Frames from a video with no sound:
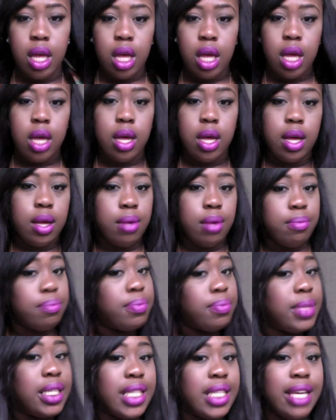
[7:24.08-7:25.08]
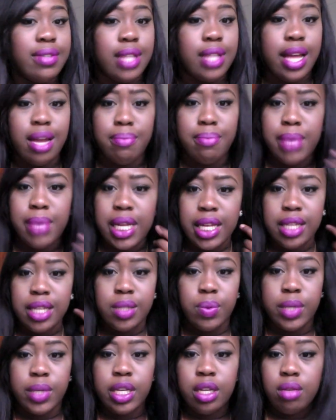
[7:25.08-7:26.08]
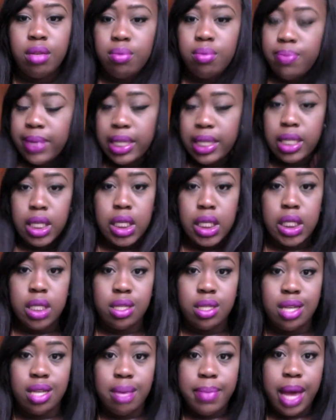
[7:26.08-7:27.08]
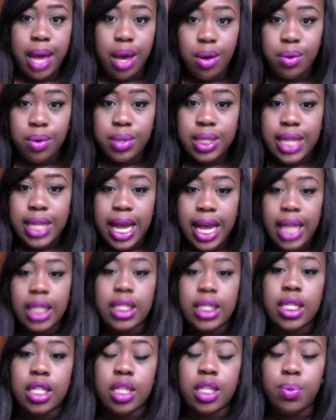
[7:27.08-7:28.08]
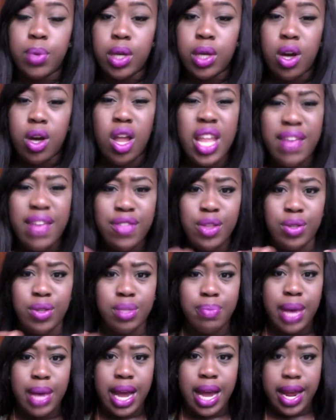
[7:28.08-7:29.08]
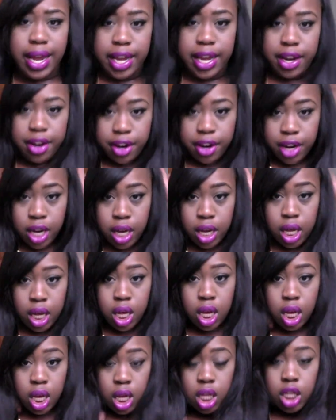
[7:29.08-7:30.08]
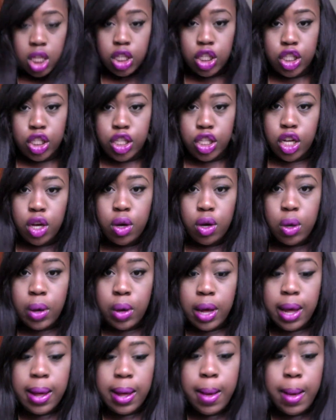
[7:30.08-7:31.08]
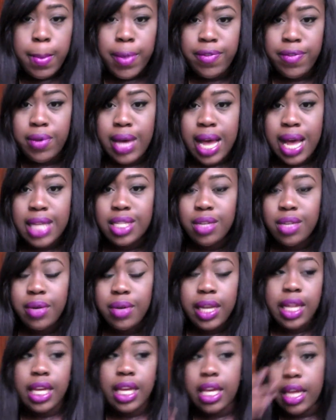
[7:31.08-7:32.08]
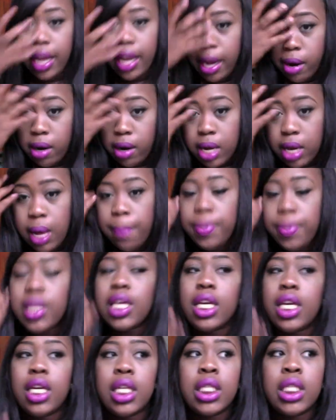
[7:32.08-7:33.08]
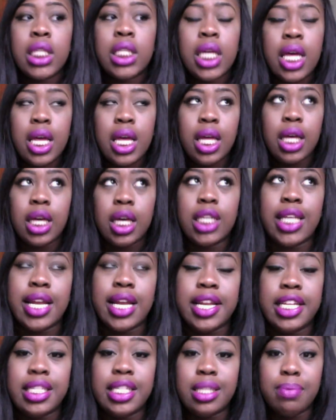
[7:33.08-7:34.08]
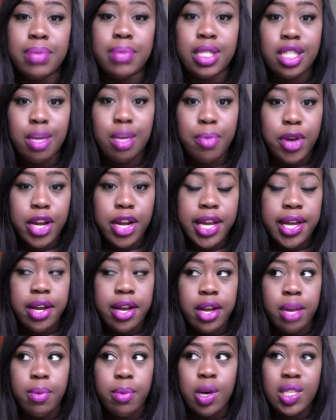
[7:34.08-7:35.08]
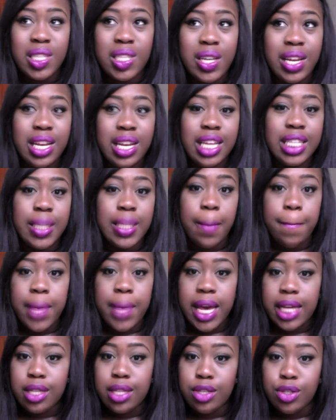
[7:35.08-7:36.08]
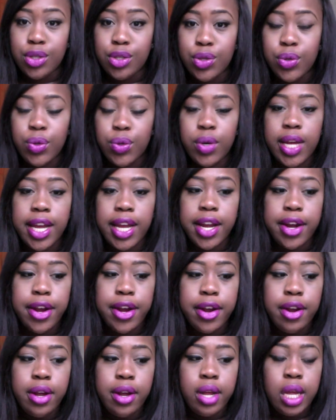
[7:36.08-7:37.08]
It saves a lot of money as well because I'm my own stylist at this point. All I have to do is buy hair. So, if you guys know any good hair companies, because I need some summer hair, and I'm also going to need some back to school hair